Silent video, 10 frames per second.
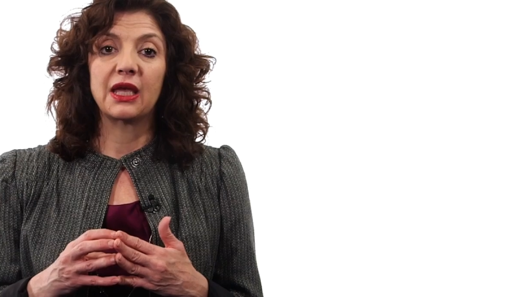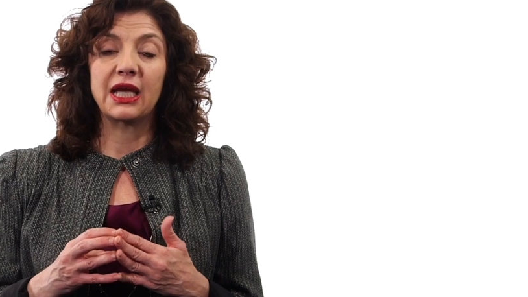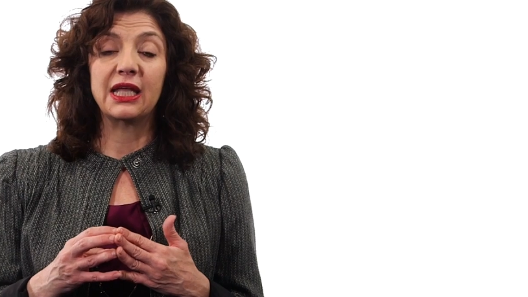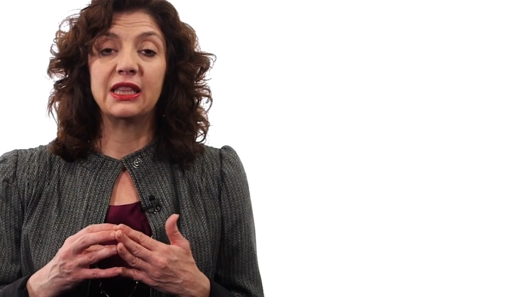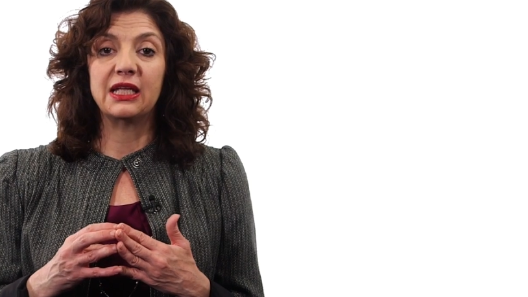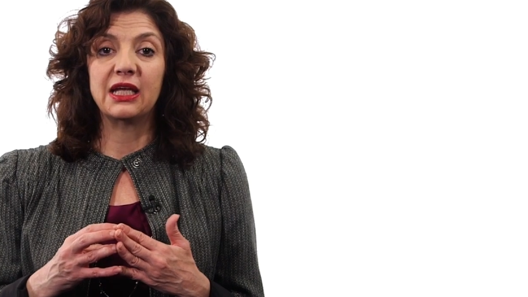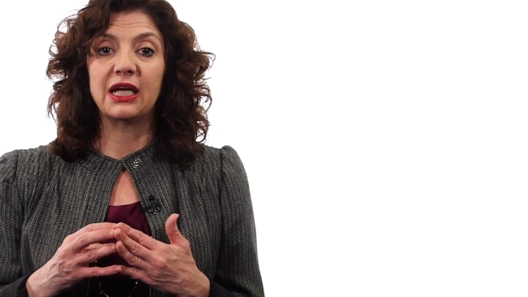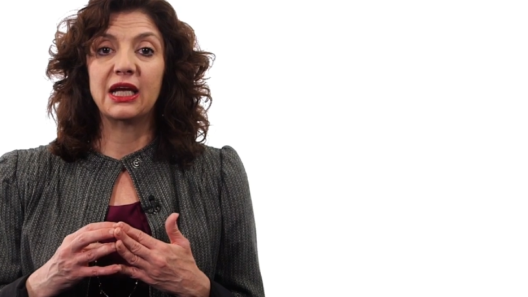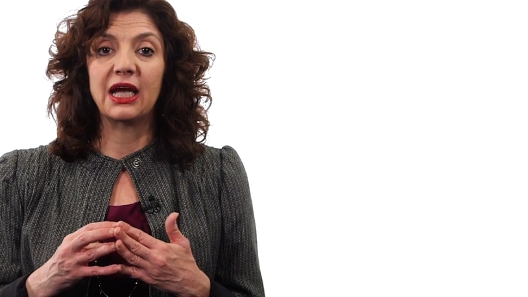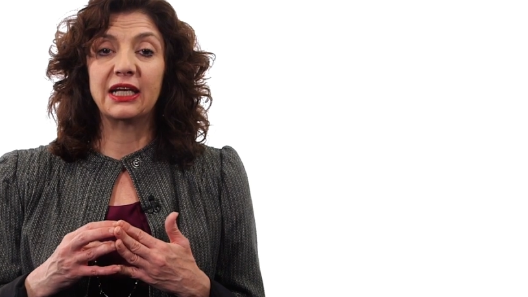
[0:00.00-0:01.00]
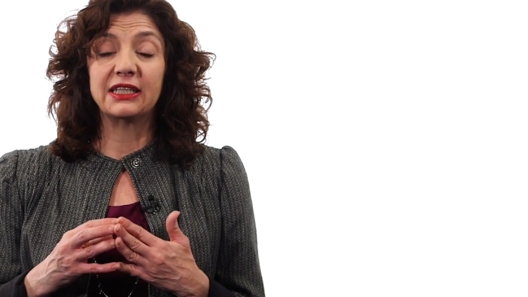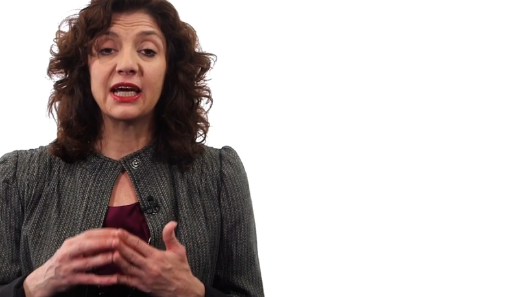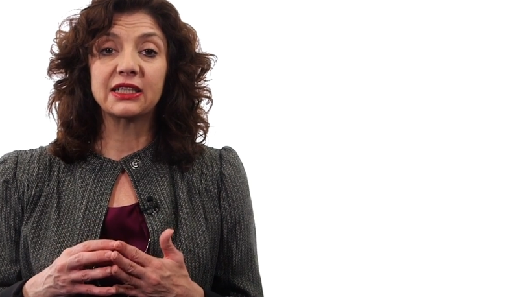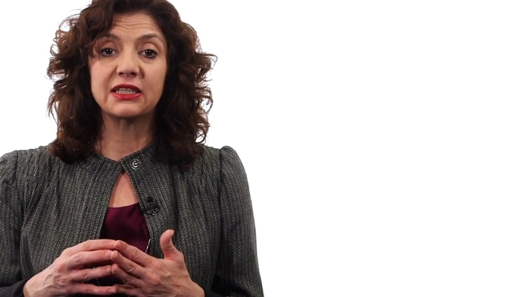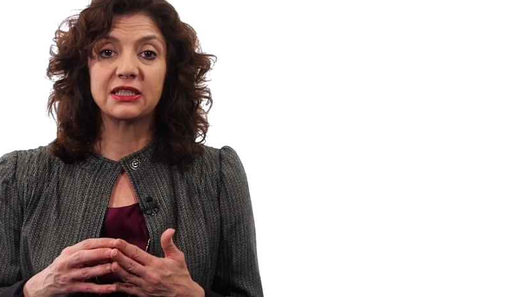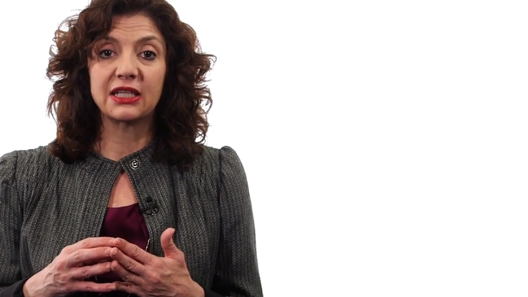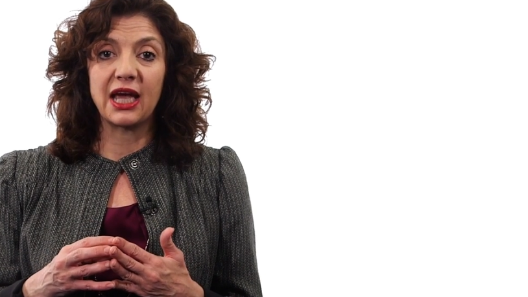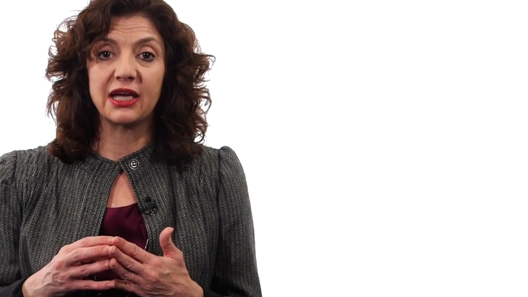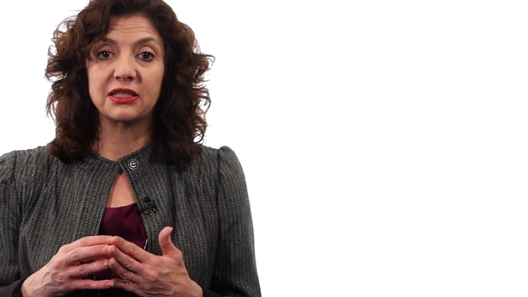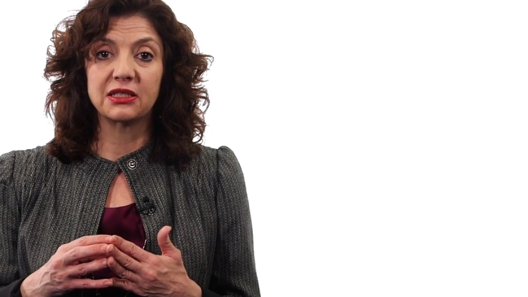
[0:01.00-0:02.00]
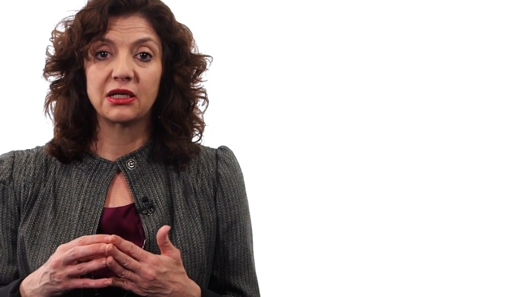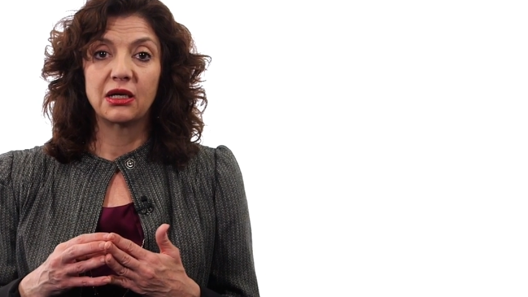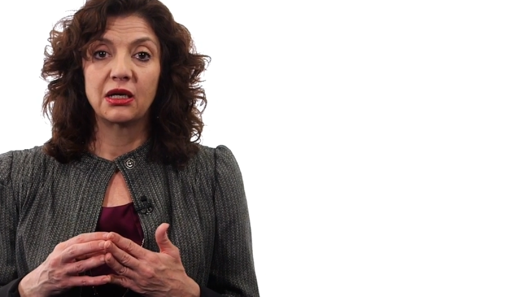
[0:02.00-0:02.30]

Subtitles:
in a Texas case,